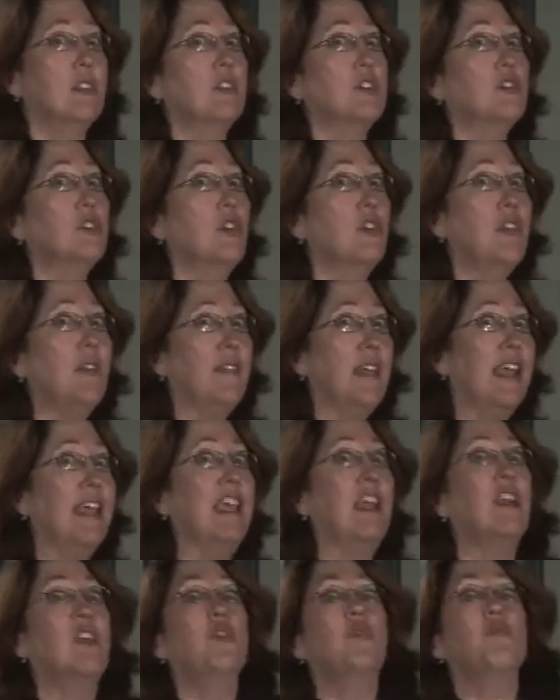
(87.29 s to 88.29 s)
so that they
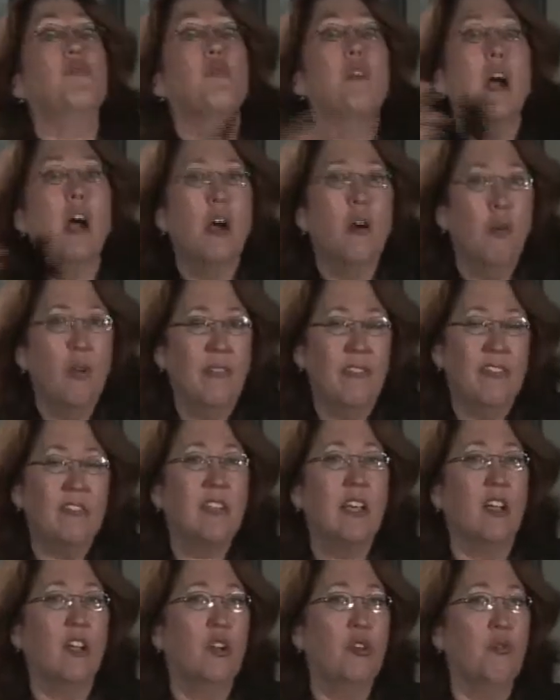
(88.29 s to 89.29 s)
can grow in this
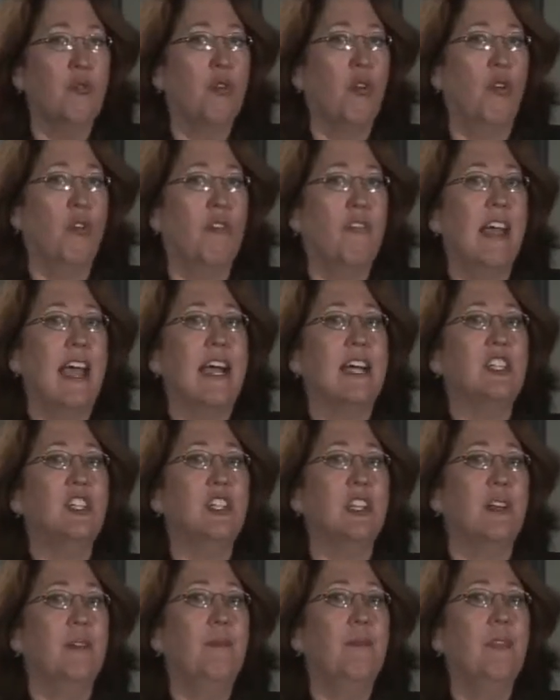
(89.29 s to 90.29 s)
uncontrolled
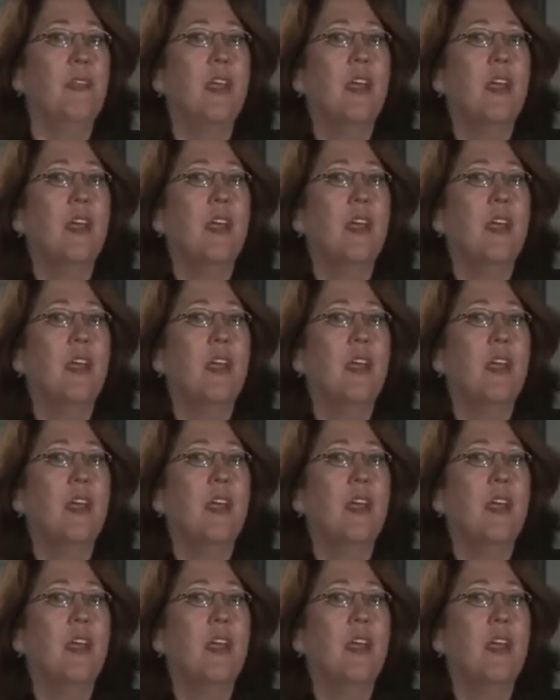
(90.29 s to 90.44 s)
fashion.